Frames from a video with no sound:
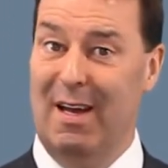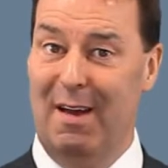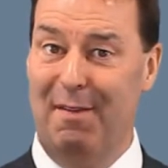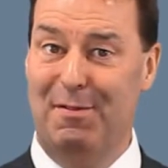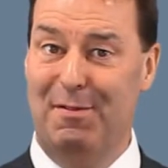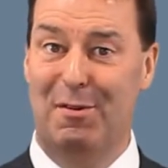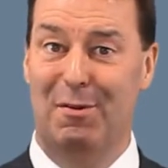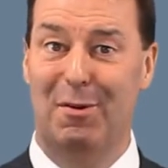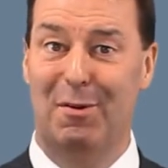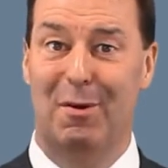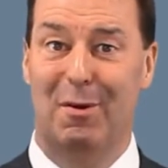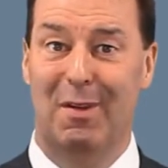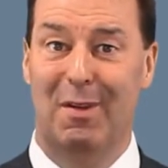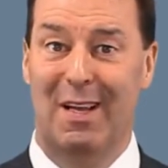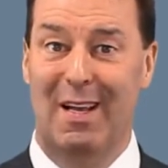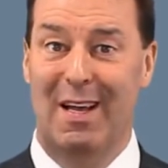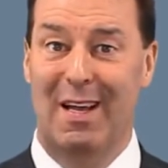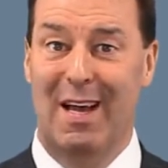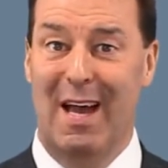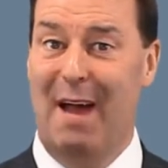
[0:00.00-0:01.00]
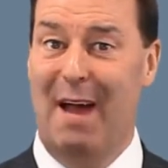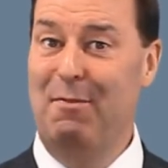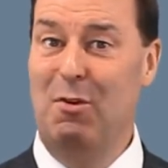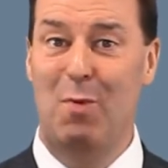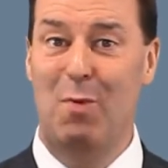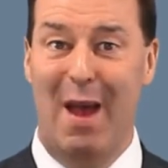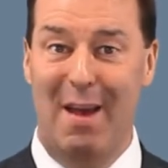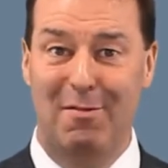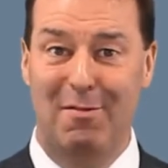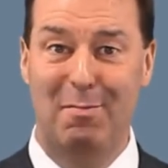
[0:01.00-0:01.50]
After all, have
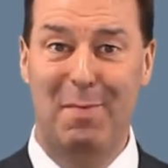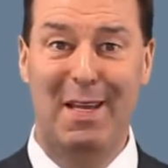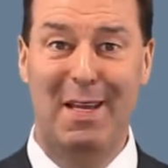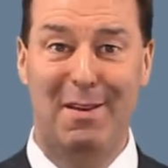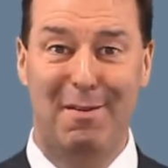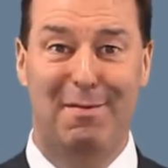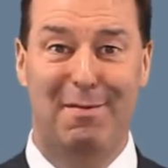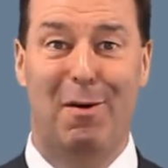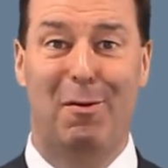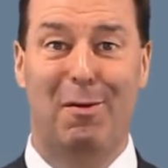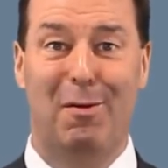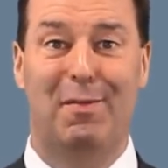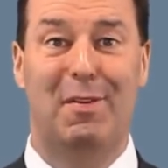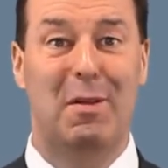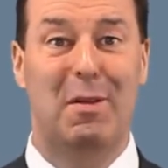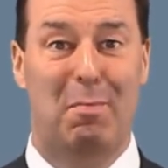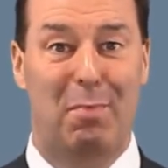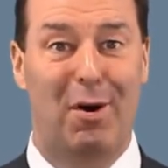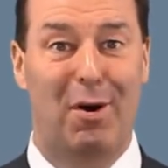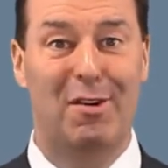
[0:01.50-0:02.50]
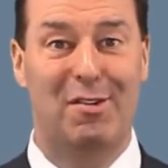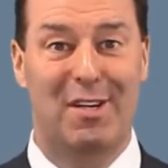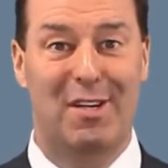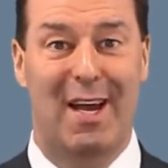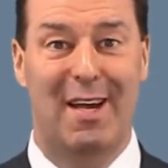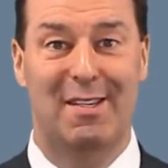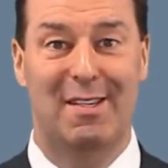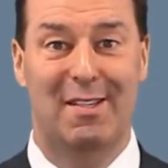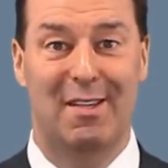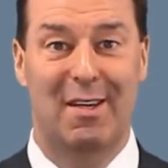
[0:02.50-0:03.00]
you ever been involved in a
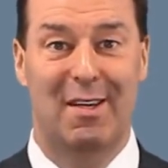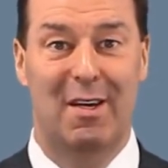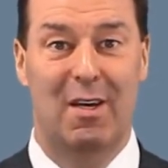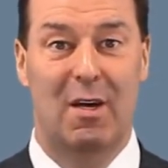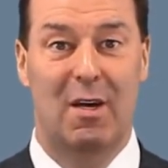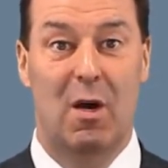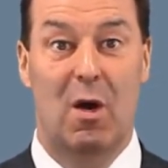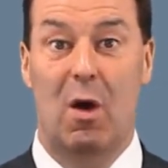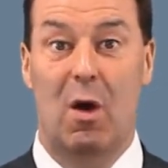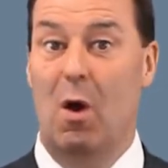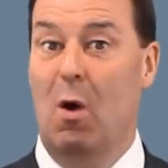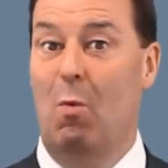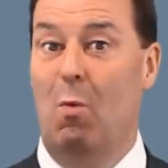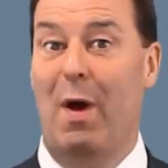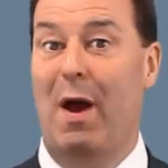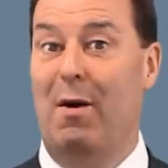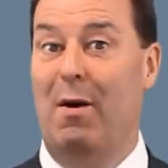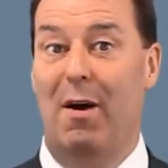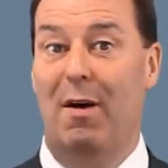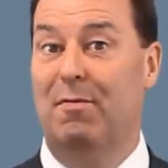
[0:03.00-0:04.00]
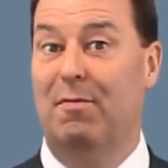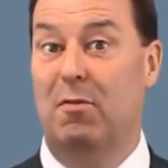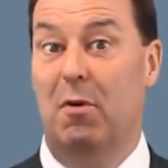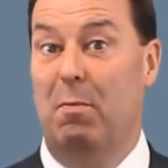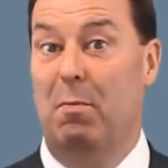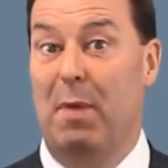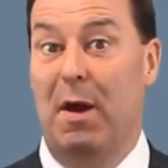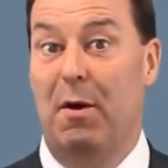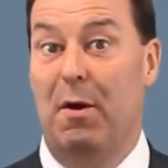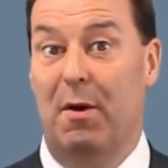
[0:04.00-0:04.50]
project where after
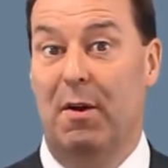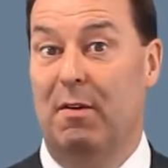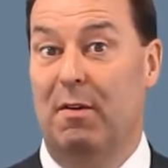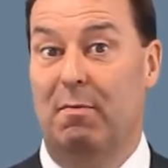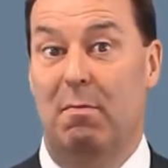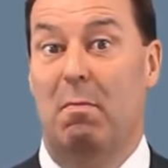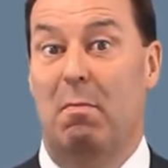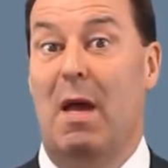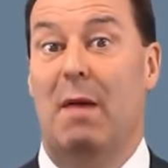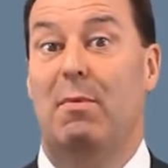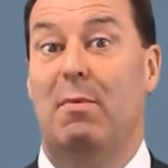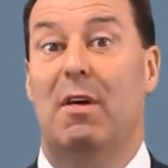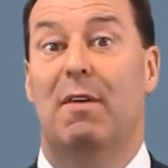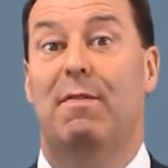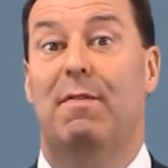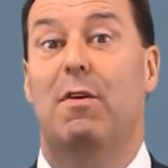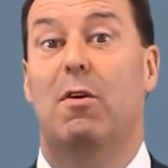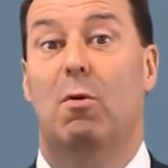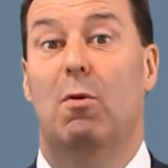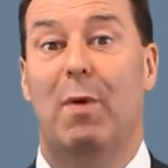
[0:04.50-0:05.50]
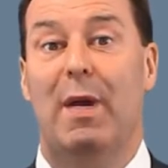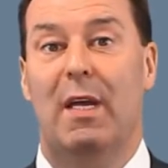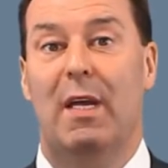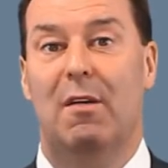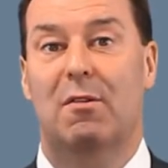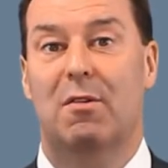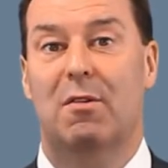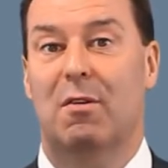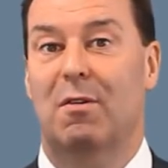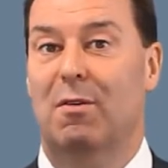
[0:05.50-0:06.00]
a period of maybe a few
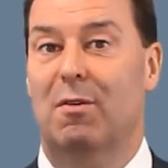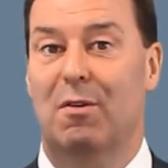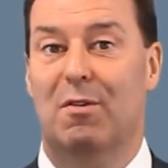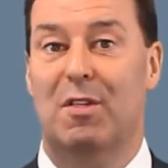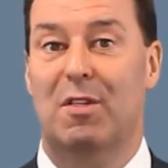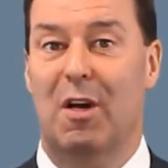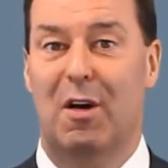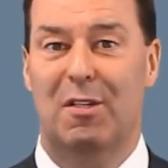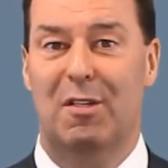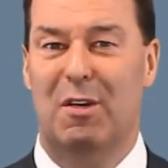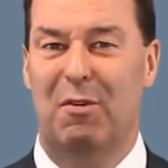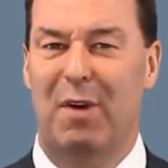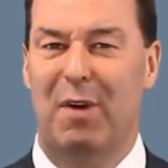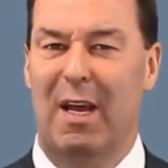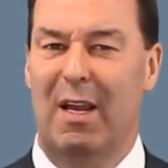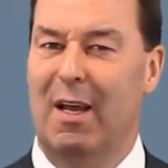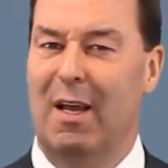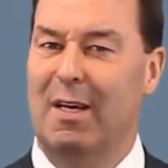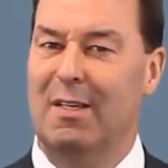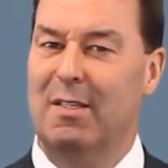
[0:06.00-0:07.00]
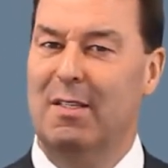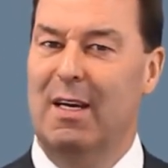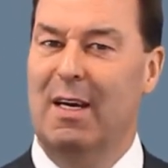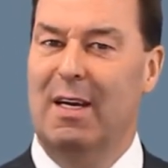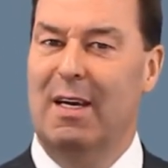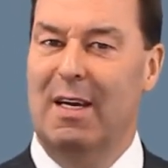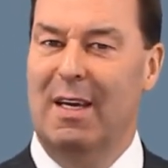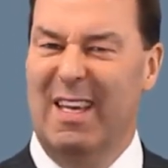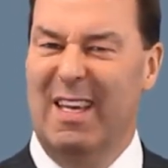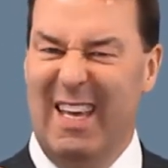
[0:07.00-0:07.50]
weeks, you start to realise,
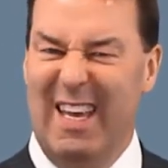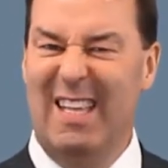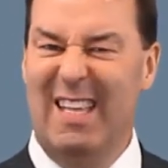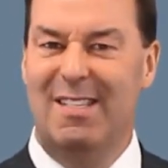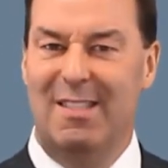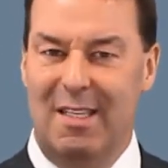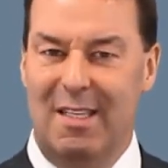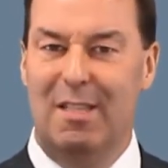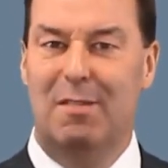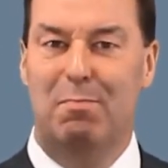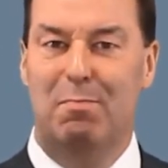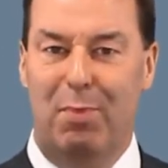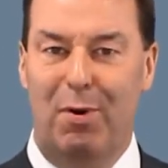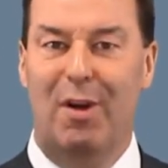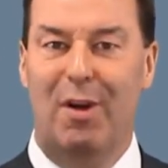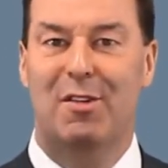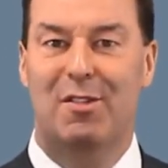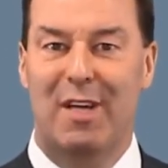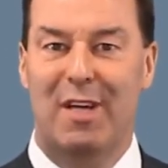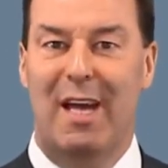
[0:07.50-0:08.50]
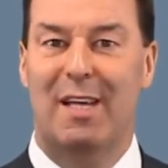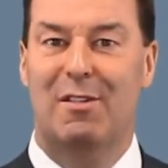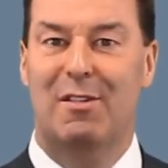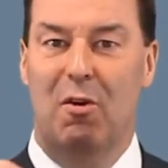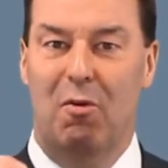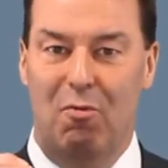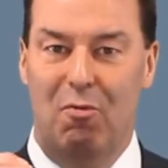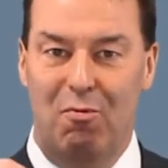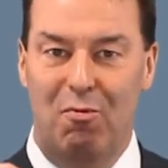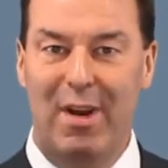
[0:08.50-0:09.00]
is this project
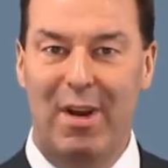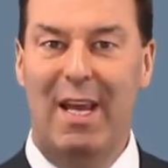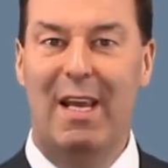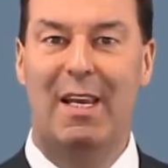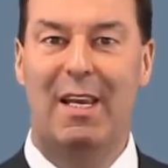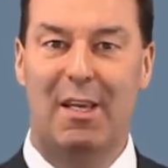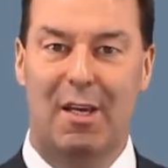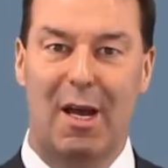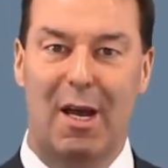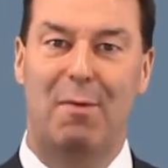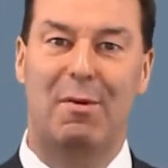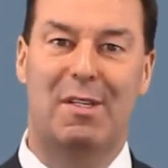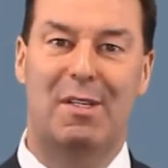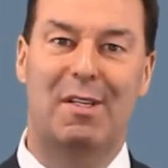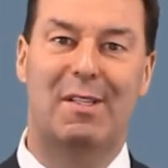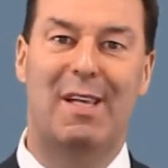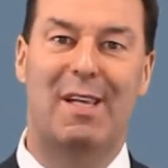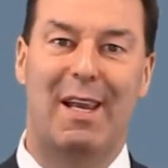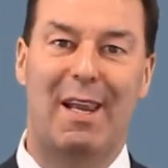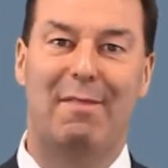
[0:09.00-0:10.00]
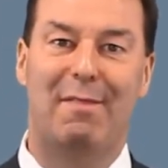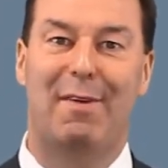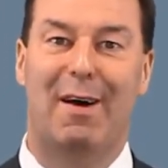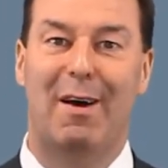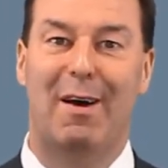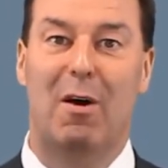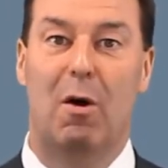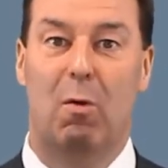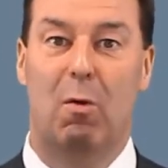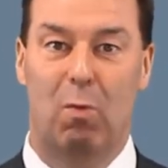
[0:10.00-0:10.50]
really going to
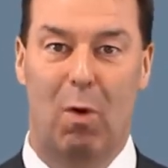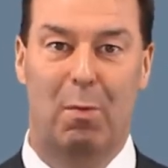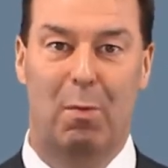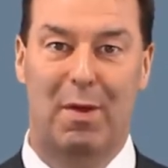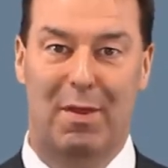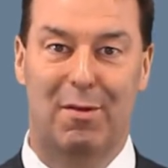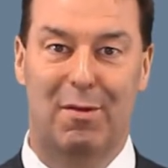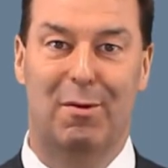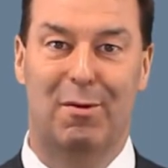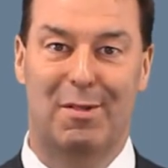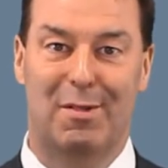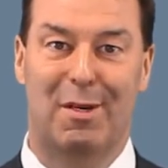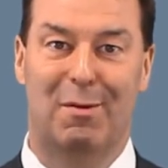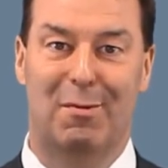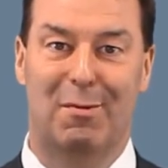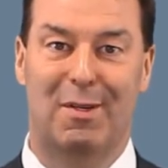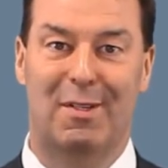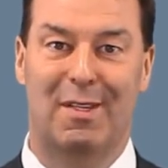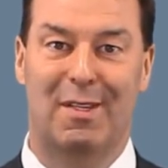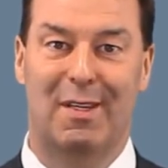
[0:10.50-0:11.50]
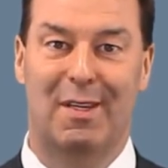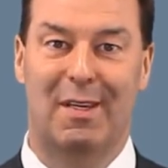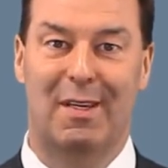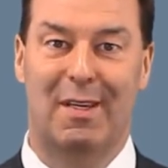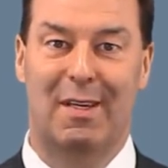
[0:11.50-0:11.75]
deliver what we thought it would?